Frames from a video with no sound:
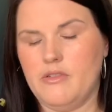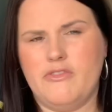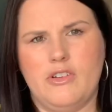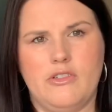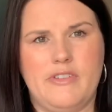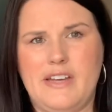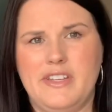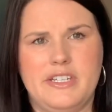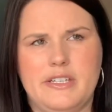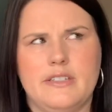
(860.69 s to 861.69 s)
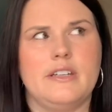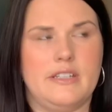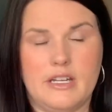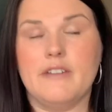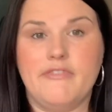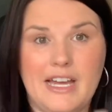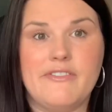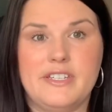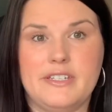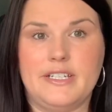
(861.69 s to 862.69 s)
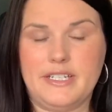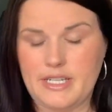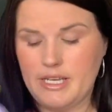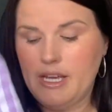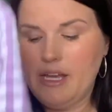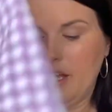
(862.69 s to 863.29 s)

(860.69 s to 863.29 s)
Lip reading: 4 or 5 inches, and 5 inches I did it.